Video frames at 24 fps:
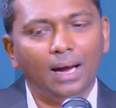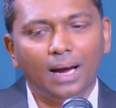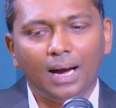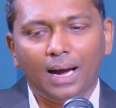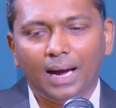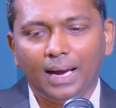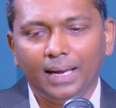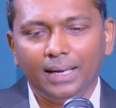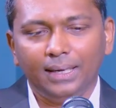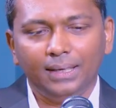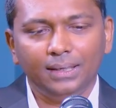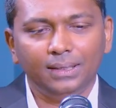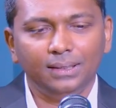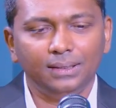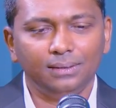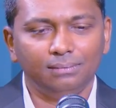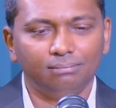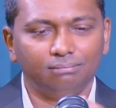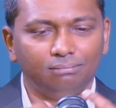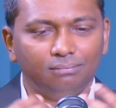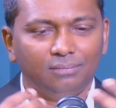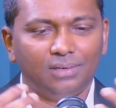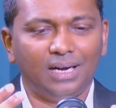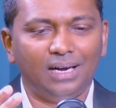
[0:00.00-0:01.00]

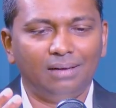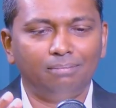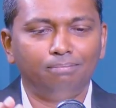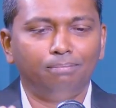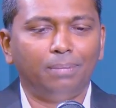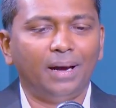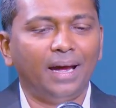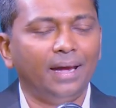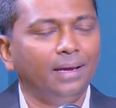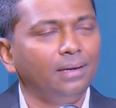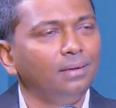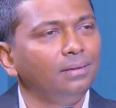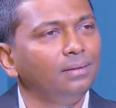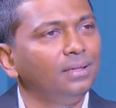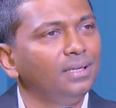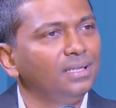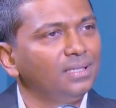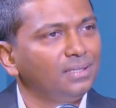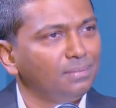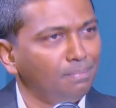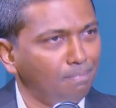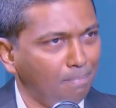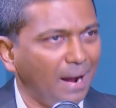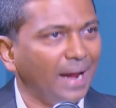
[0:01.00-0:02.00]
I'm buying
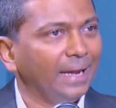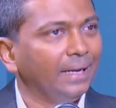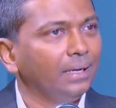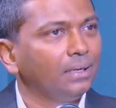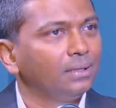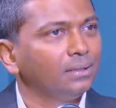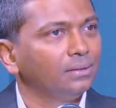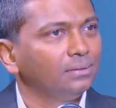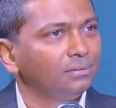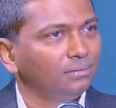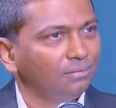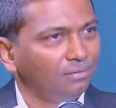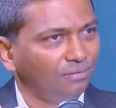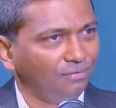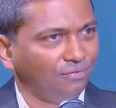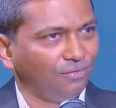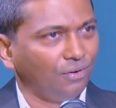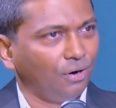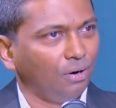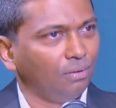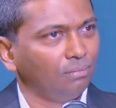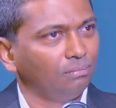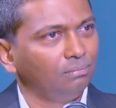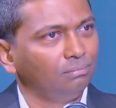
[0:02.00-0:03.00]
this mic
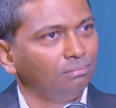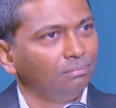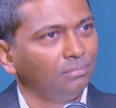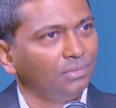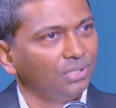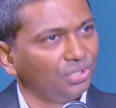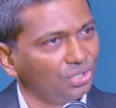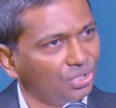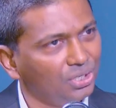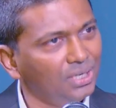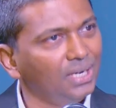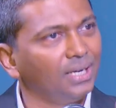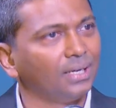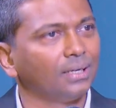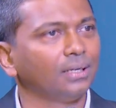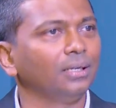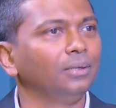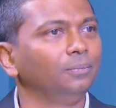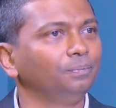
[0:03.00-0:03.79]
from Sri Lanka.